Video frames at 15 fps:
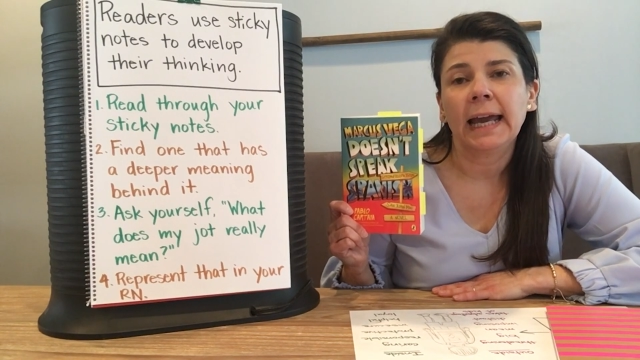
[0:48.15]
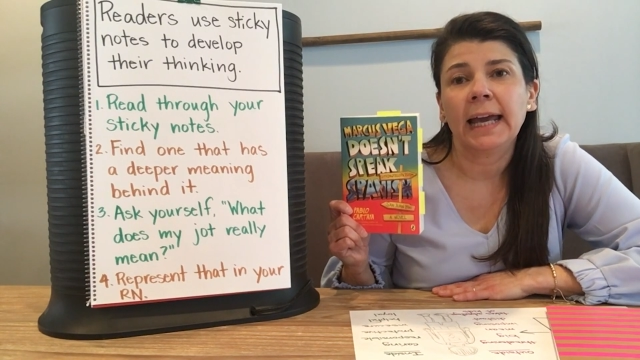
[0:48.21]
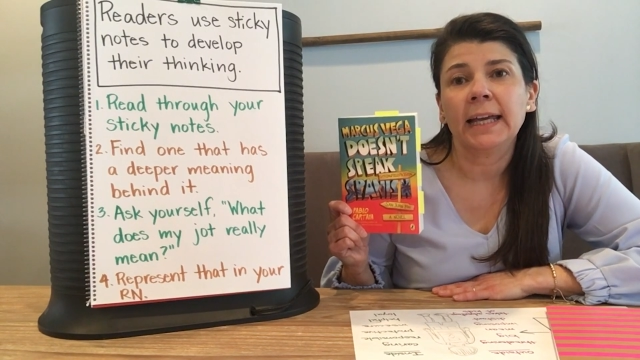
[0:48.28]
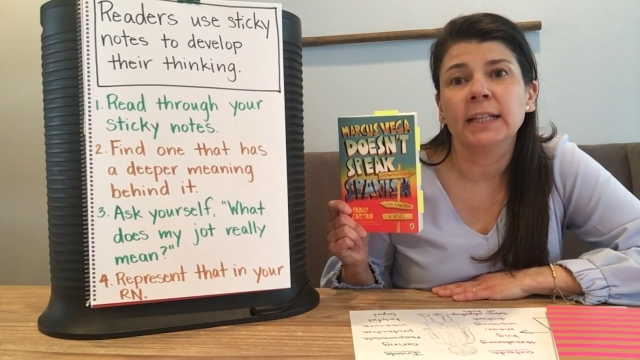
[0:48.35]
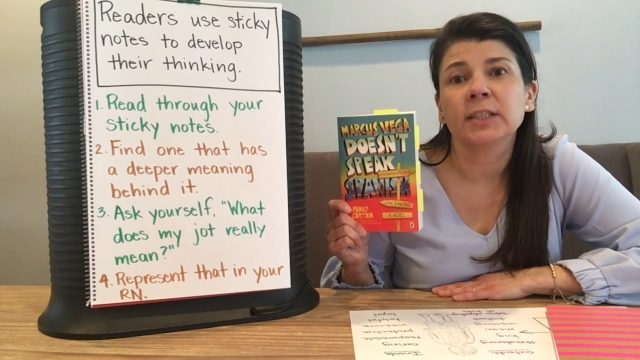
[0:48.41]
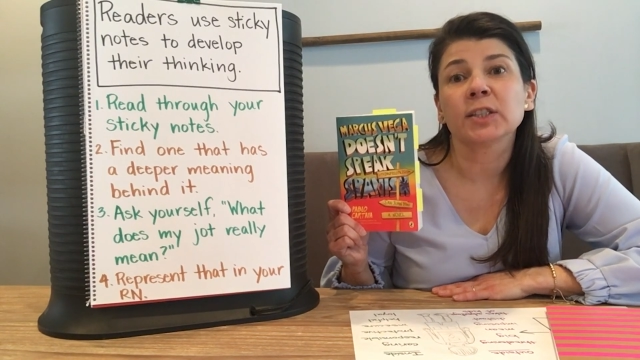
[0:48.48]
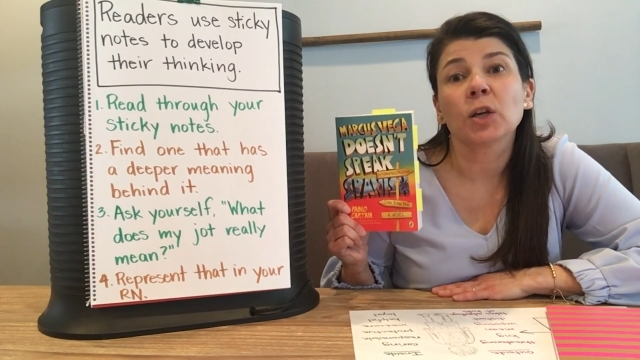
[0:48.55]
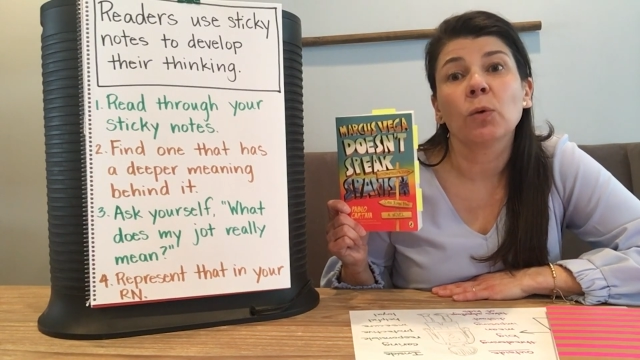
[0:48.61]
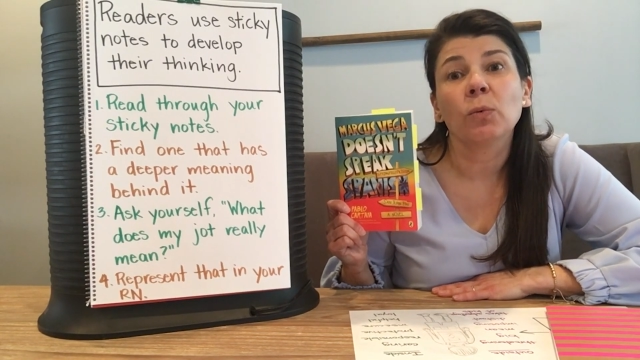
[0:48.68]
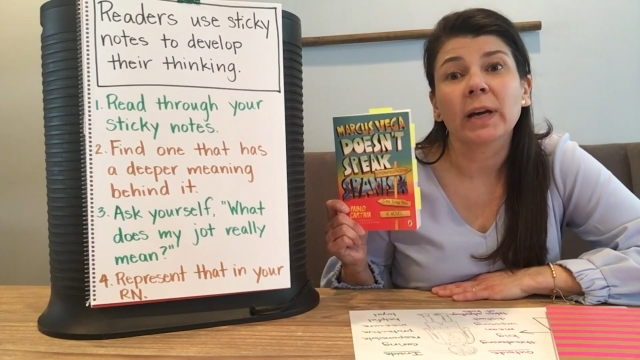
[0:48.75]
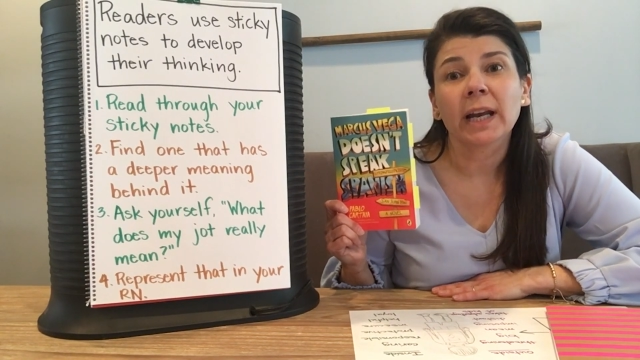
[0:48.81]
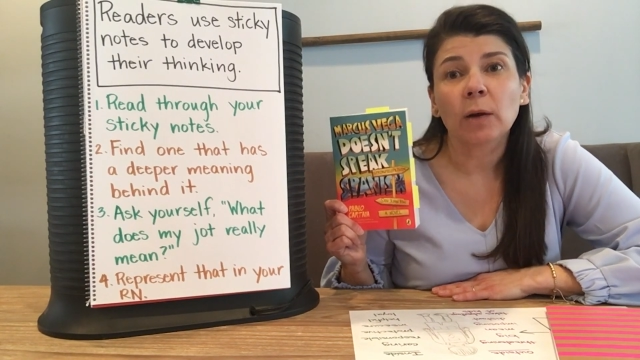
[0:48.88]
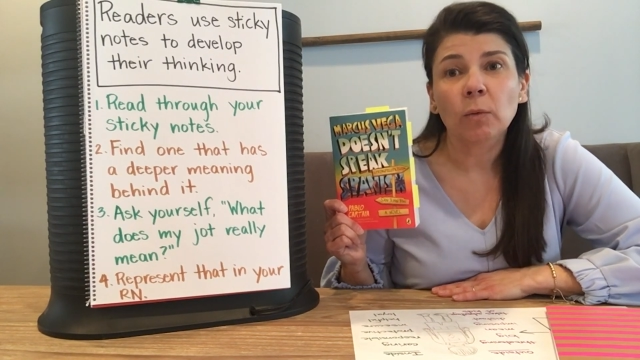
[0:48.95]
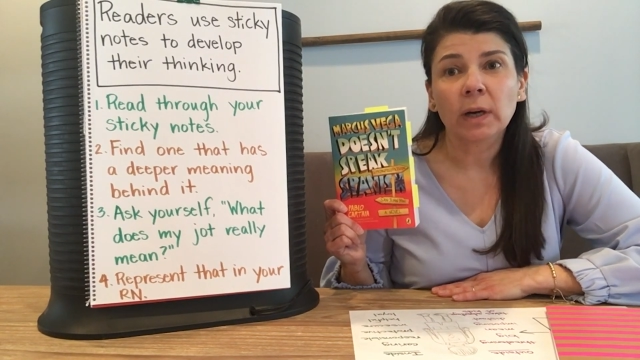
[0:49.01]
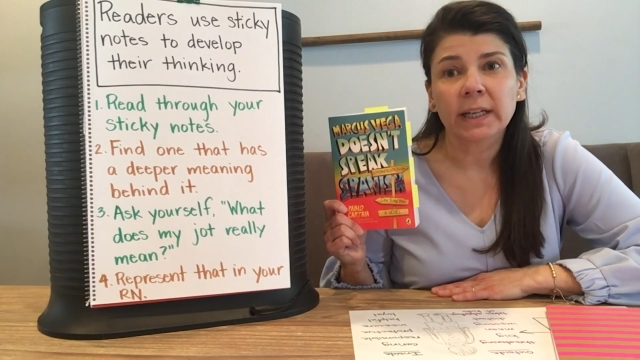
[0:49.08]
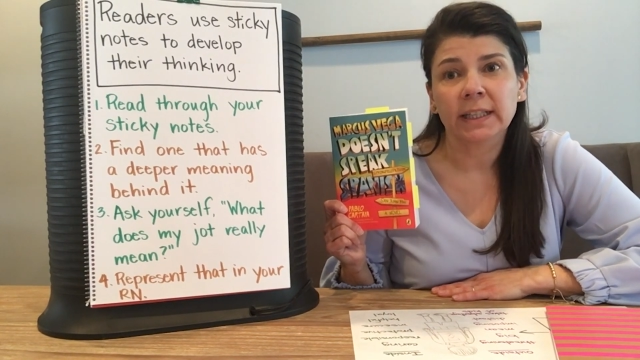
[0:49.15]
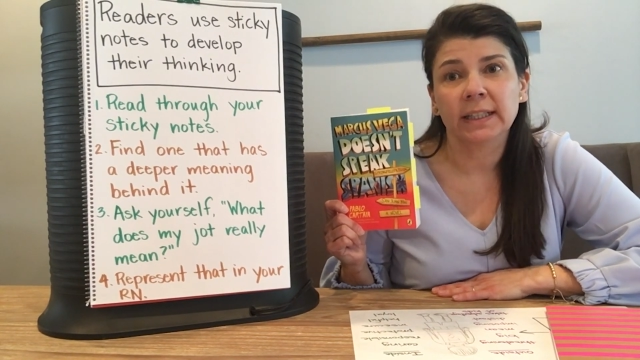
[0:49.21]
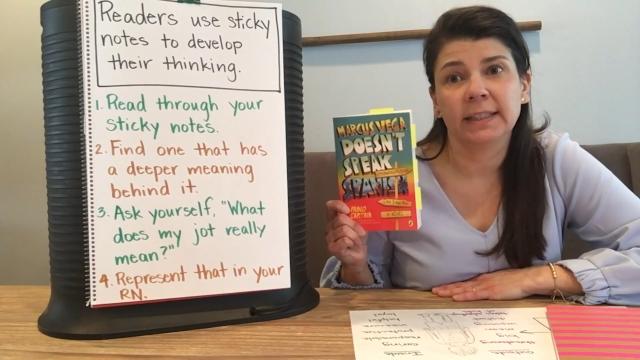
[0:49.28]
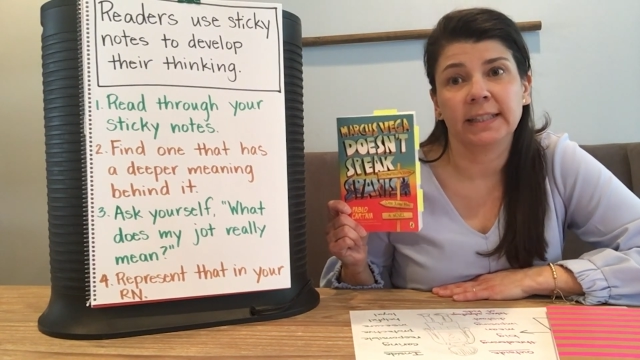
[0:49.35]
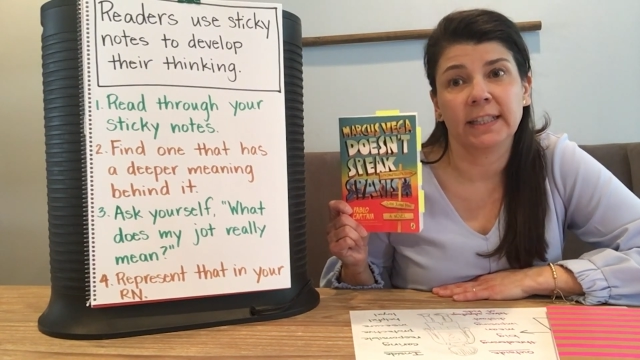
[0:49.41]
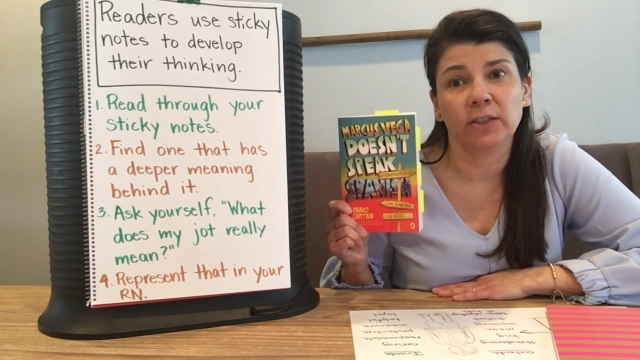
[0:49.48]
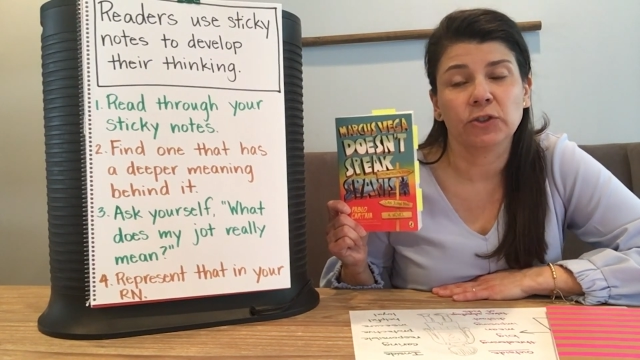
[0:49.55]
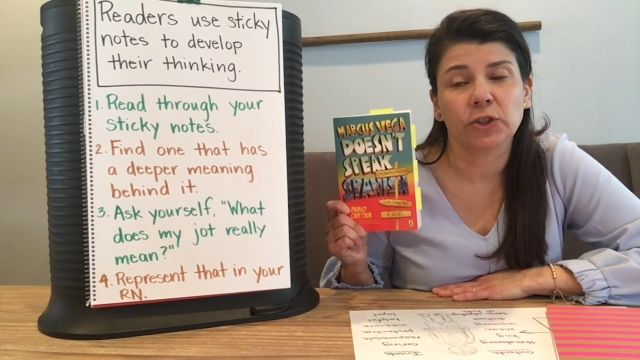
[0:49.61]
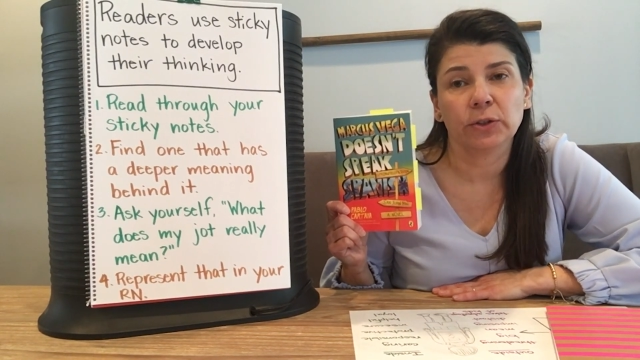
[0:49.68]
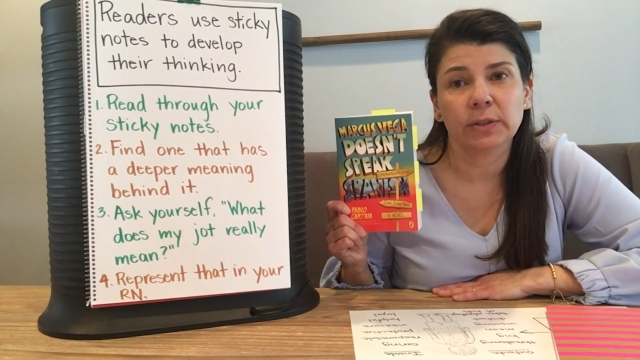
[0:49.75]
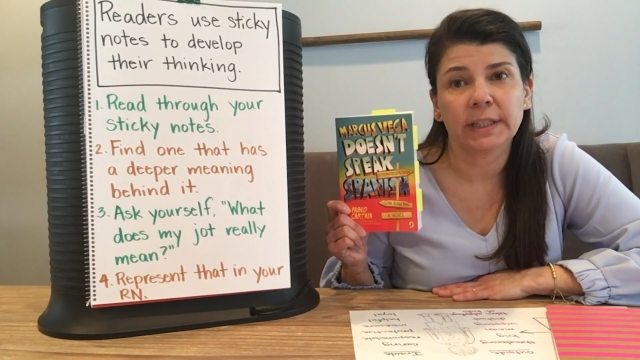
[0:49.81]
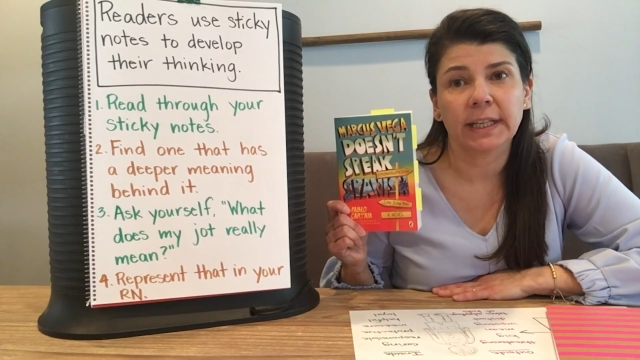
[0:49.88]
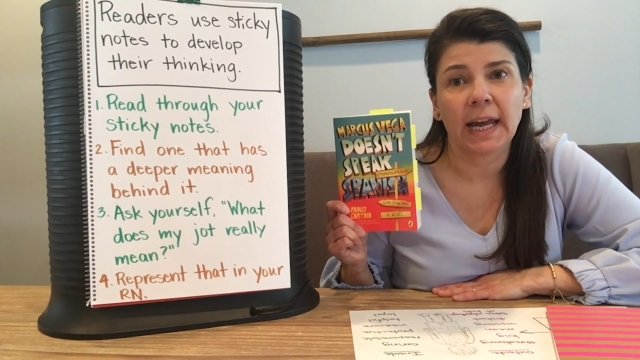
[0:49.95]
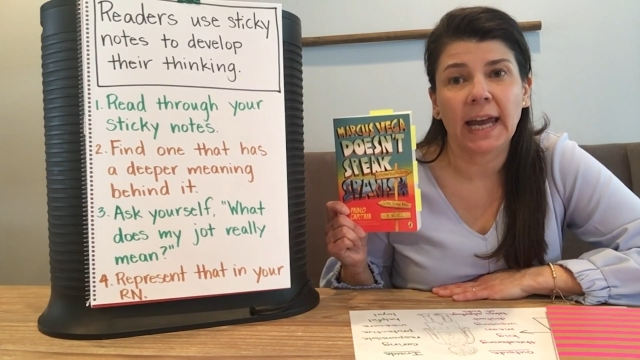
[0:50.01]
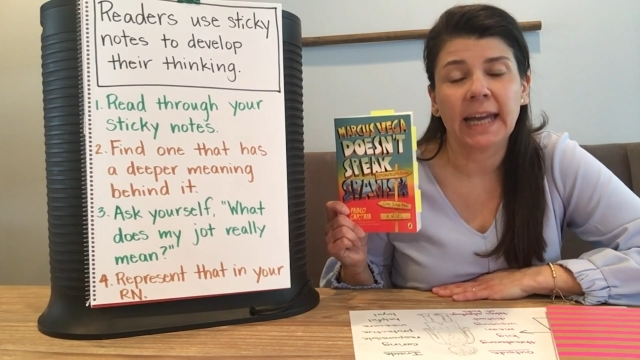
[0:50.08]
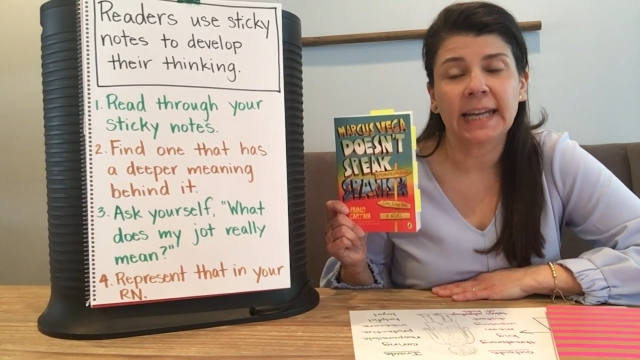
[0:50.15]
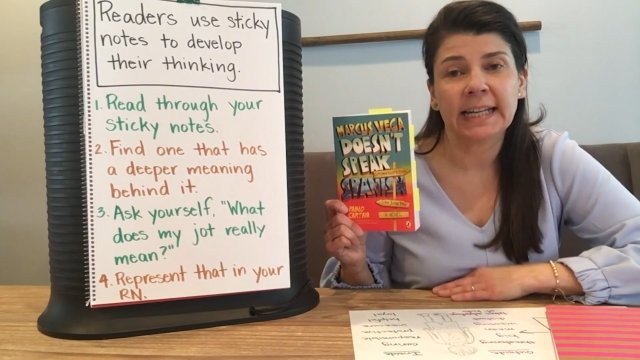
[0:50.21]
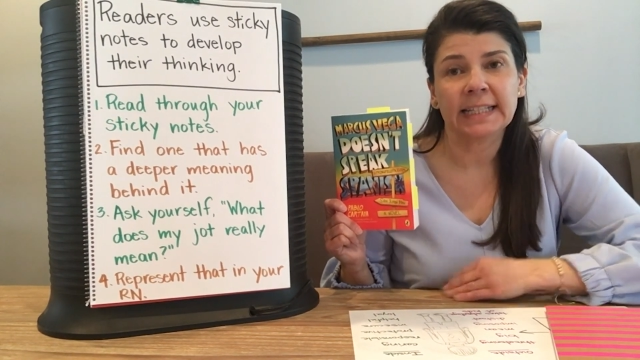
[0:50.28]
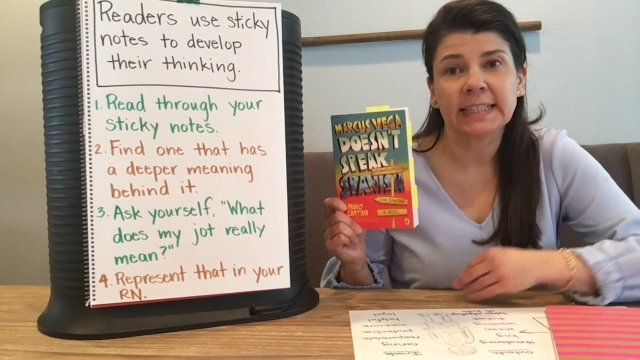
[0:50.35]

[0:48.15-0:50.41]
And so what I wanted to teach you today